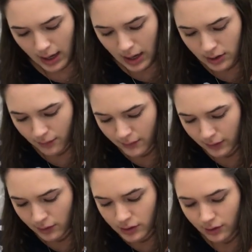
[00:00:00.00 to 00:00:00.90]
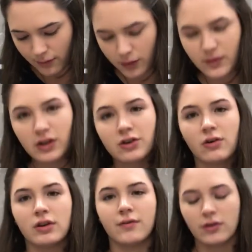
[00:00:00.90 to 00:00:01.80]
And your fingers, first finger is going
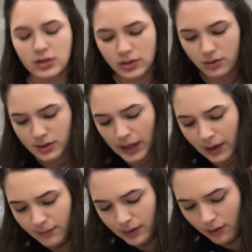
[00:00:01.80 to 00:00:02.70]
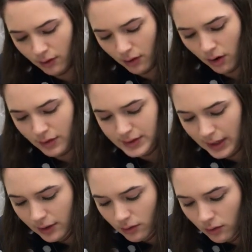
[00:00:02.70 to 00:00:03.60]
to go on the first hole, second finger on the
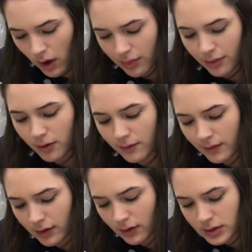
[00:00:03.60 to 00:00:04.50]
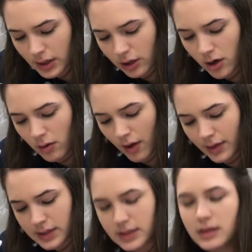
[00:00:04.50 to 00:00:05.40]
second hole, and third finger is going to go
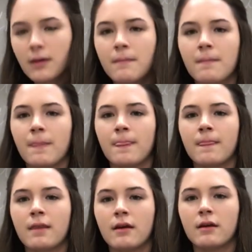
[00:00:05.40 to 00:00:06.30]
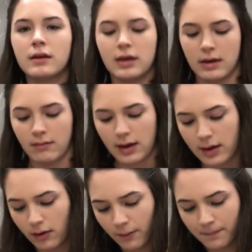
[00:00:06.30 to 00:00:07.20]
on this key right
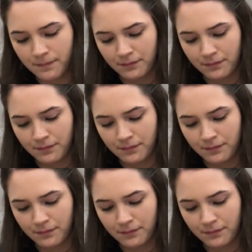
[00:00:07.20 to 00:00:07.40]
here.